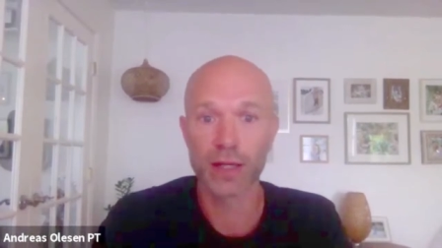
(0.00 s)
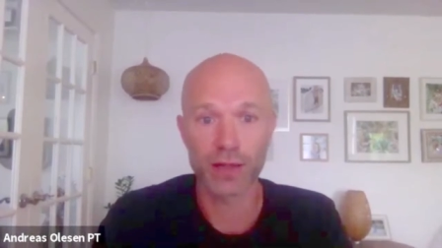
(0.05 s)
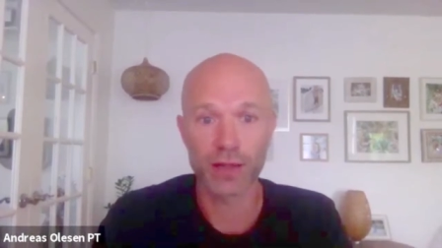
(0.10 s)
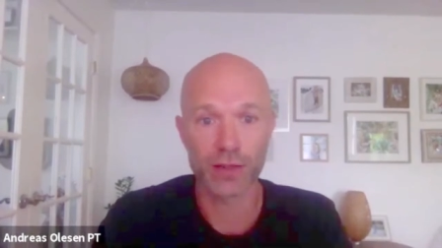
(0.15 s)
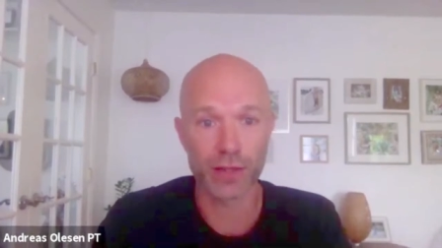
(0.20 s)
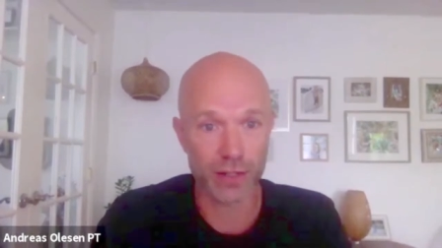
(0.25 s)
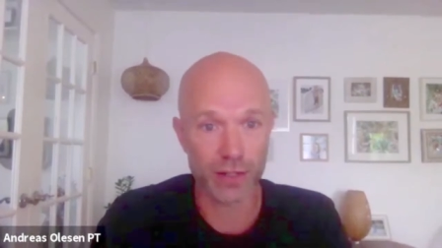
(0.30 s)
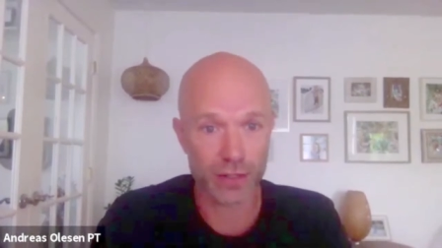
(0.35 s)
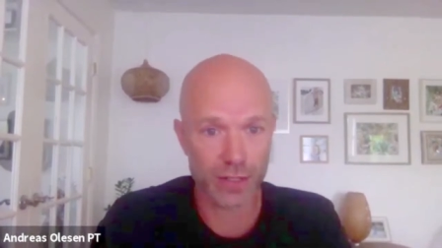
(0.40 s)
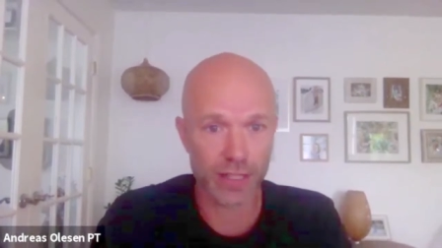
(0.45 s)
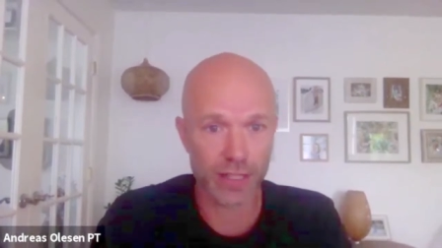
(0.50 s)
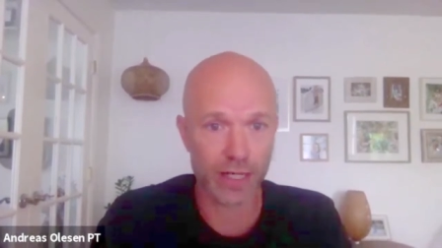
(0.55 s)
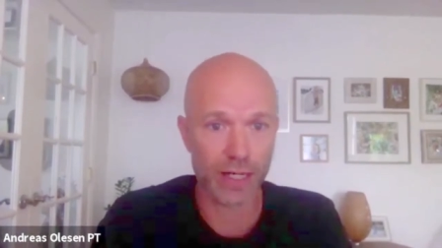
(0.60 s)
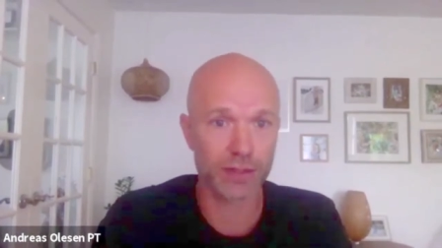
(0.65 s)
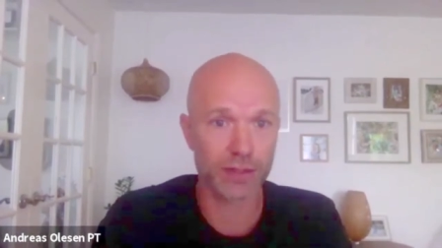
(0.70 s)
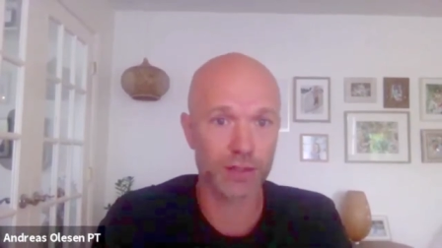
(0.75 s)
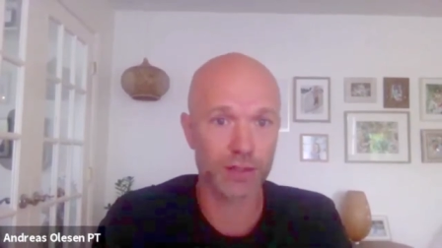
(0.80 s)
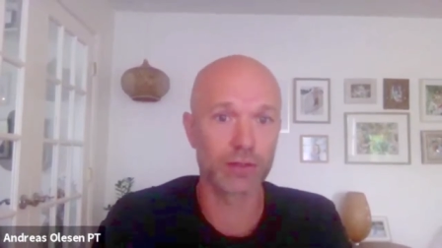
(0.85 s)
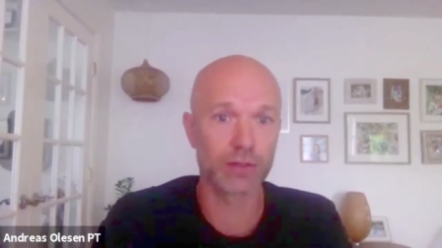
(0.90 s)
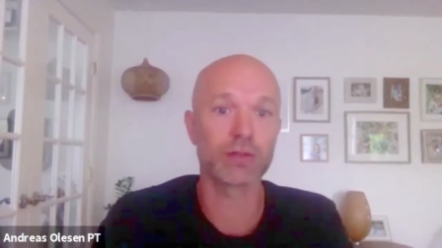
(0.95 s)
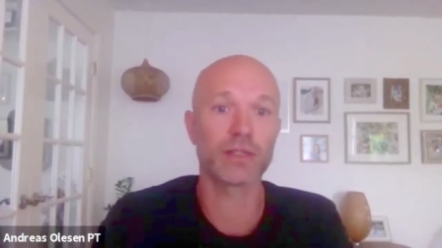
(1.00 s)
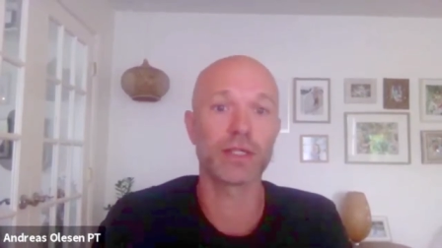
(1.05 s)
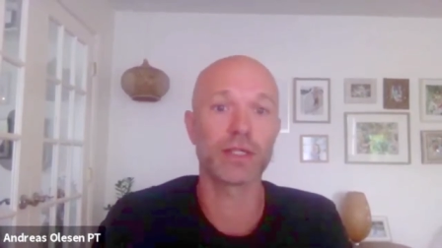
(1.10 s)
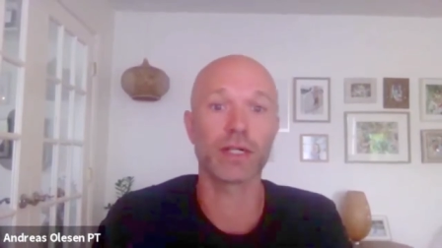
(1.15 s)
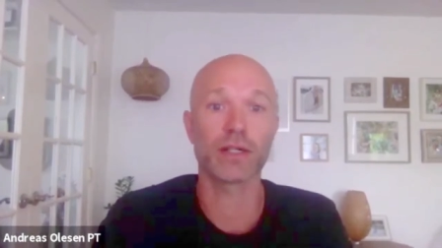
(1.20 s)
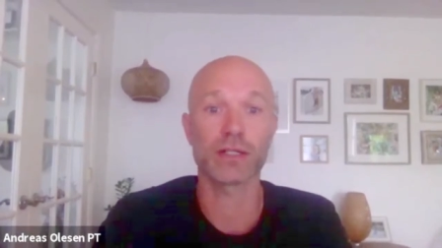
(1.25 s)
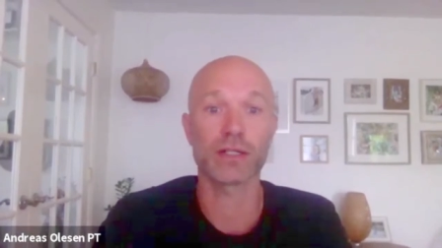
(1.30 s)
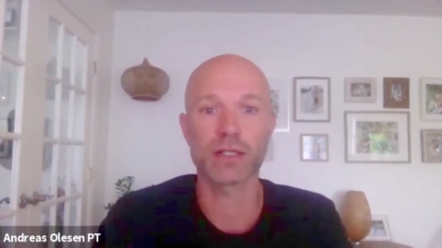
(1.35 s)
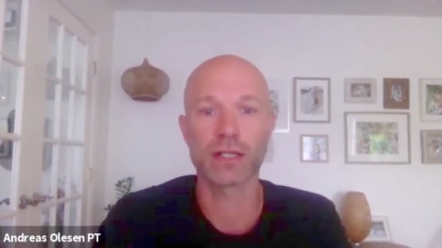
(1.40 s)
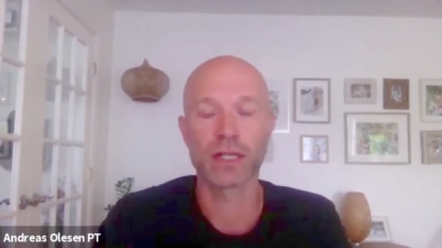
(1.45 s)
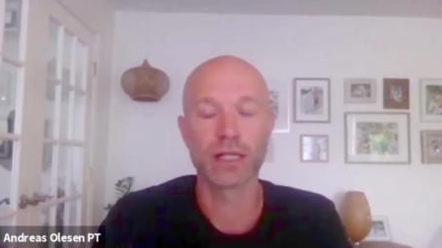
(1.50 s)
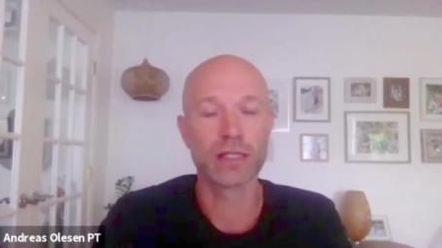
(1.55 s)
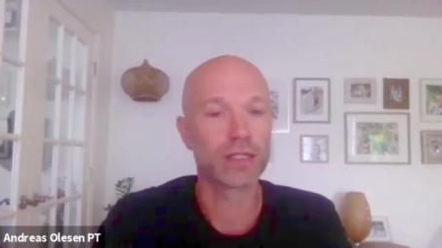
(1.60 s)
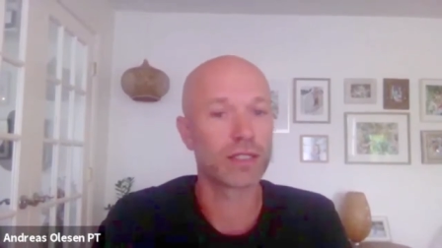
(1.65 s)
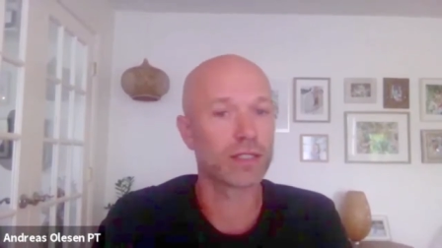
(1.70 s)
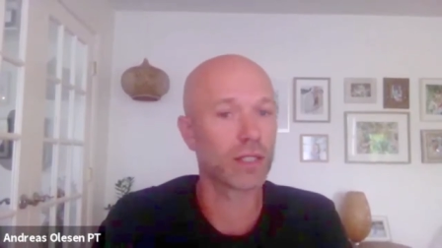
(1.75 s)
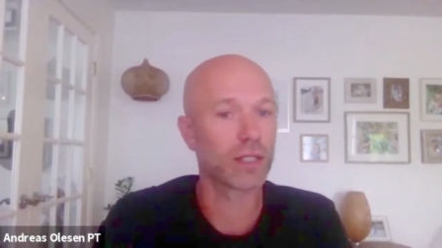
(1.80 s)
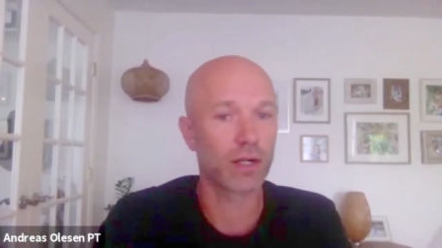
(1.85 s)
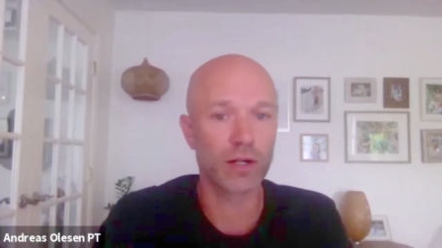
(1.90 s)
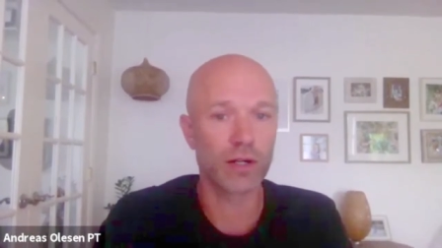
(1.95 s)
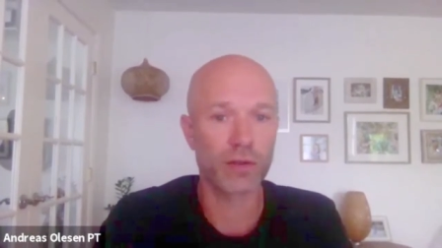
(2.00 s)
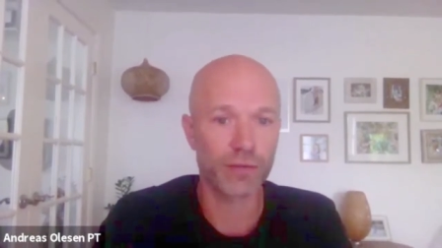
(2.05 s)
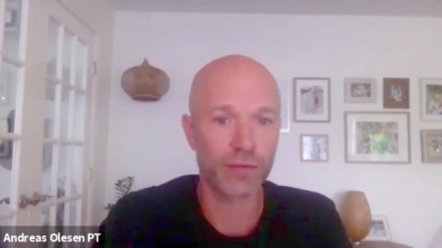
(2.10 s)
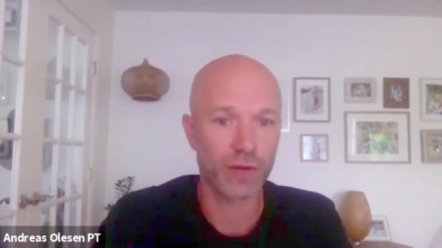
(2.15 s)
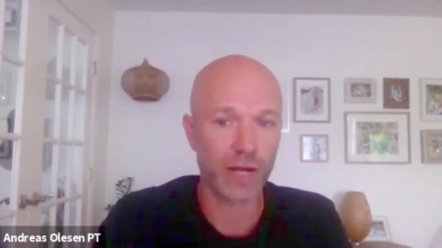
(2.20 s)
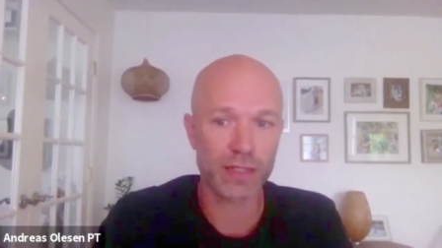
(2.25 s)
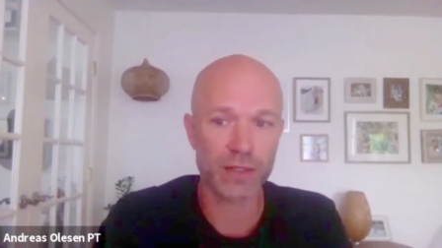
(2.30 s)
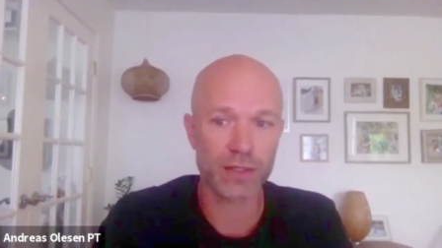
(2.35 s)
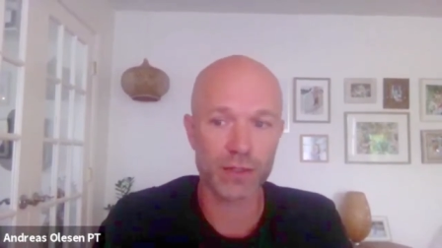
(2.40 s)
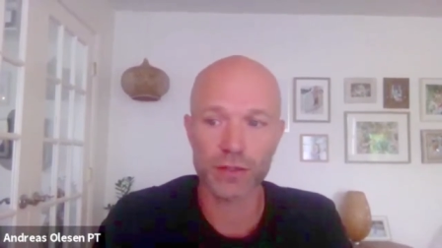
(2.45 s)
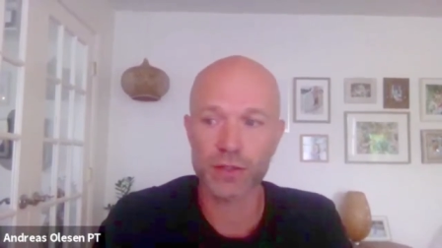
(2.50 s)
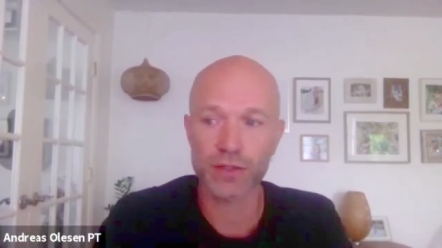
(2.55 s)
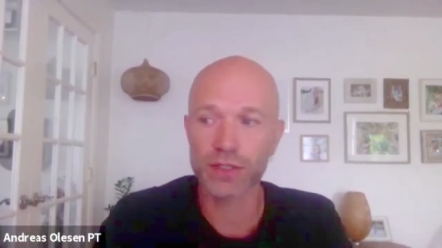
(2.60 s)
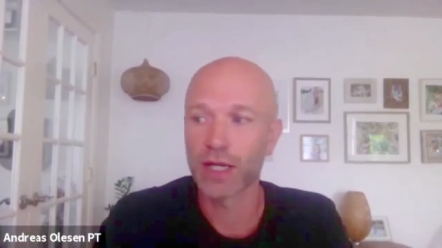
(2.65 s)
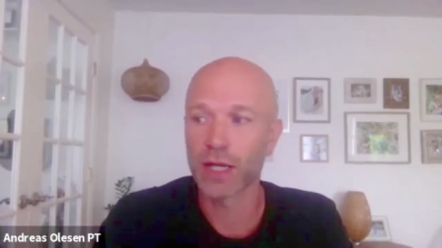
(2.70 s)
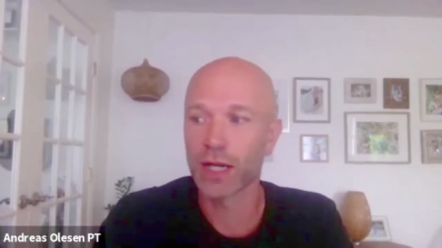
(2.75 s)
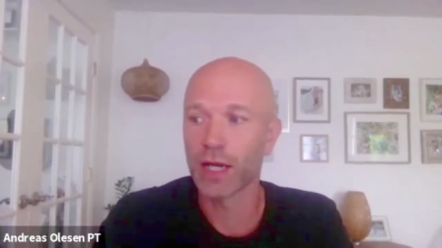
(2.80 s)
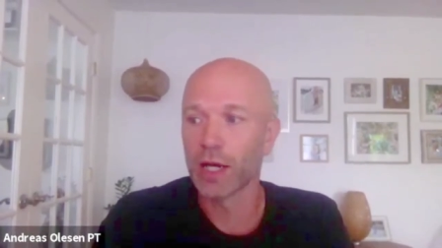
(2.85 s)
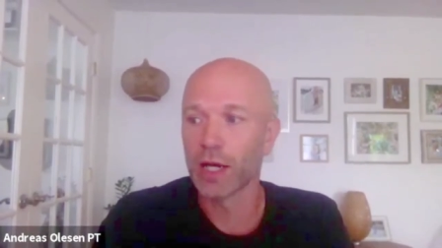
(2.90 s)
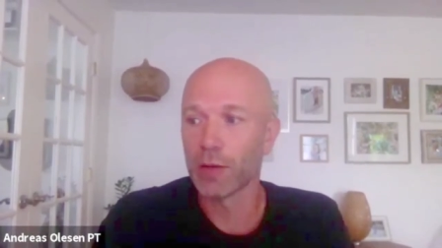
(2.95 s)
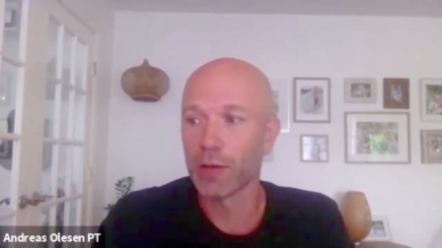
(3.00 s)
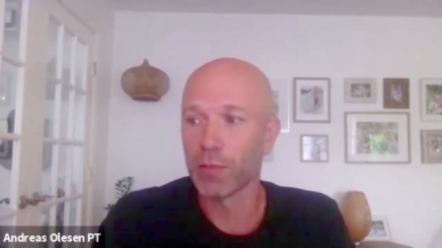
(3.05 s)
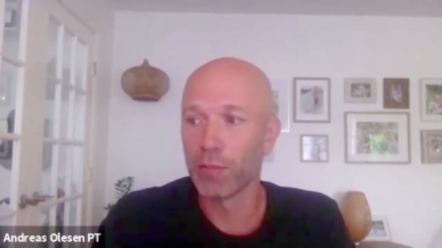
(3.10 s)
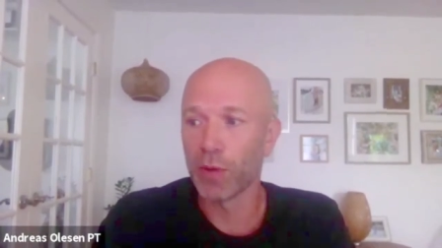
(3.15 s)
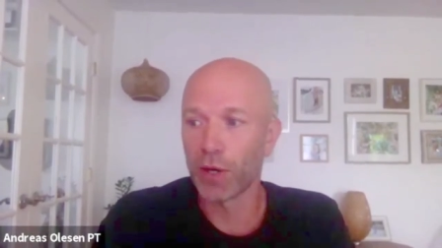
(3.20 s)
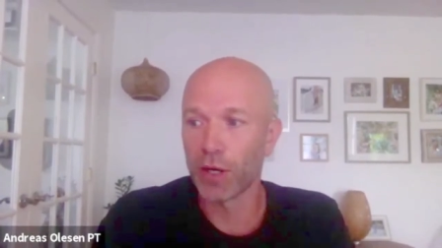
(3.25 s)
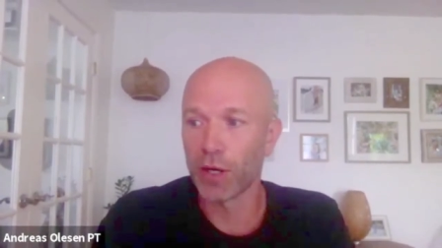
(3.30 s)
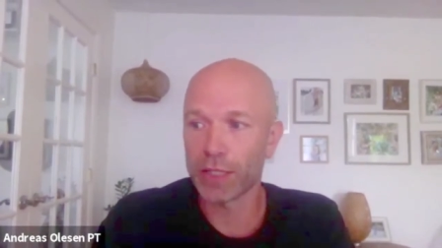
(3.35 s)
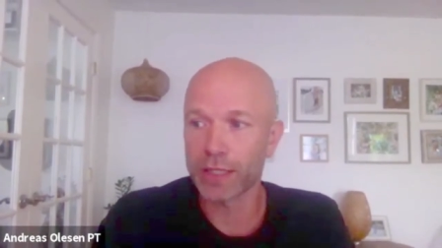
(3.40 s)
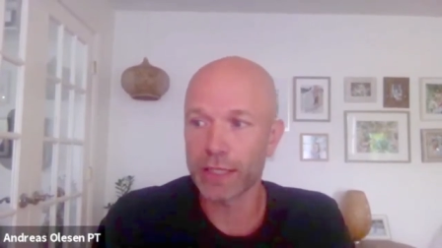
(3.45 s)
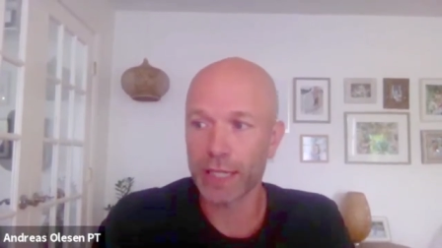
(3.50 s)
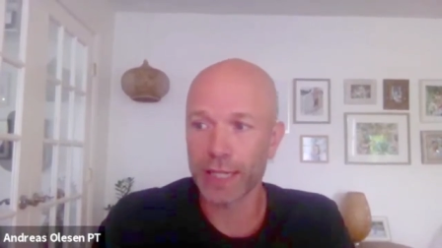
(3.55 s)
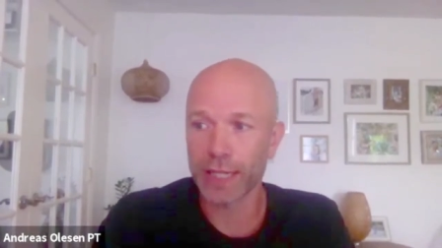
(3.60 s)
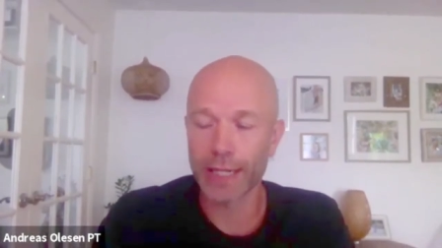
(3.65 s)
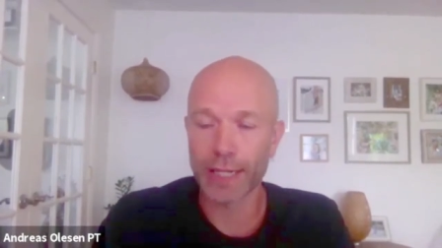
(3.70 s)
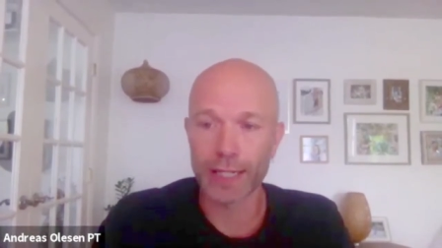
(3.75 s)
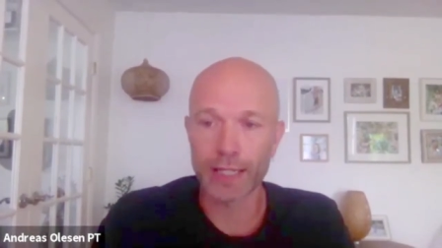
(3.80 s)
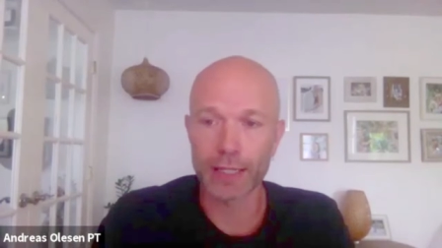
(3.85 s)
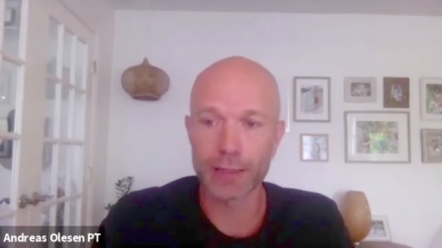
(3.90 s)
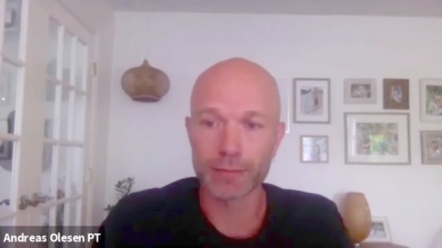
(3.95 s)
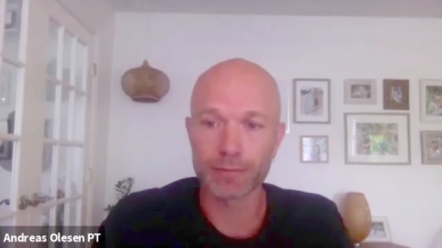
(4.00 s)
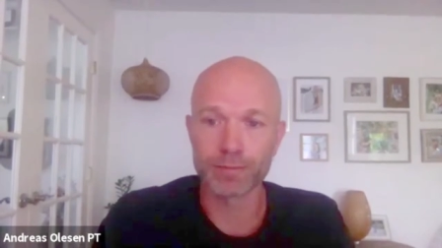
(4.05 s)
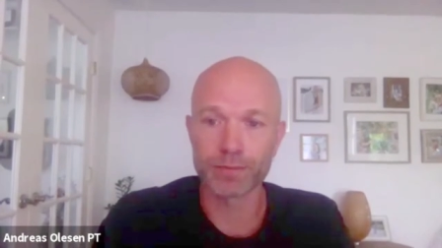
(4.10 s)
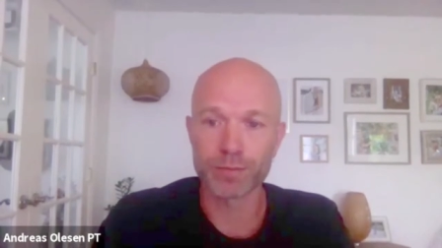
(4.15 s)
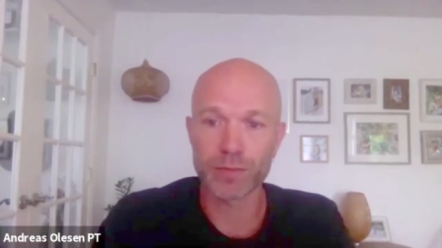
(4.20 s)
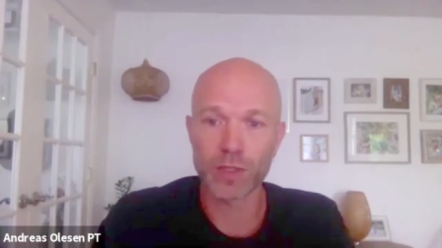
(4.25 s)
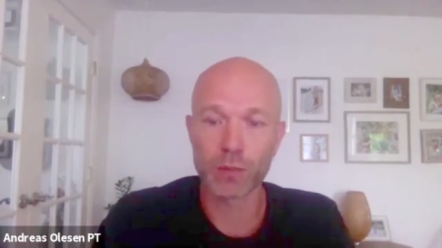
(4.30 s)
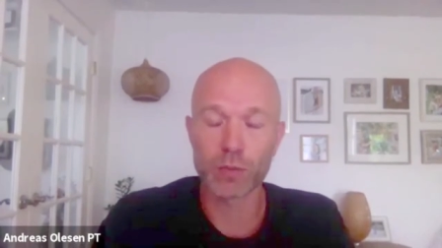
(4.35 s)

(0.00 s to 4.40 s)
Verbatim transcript: their schedule there's there's a lot of factors but um,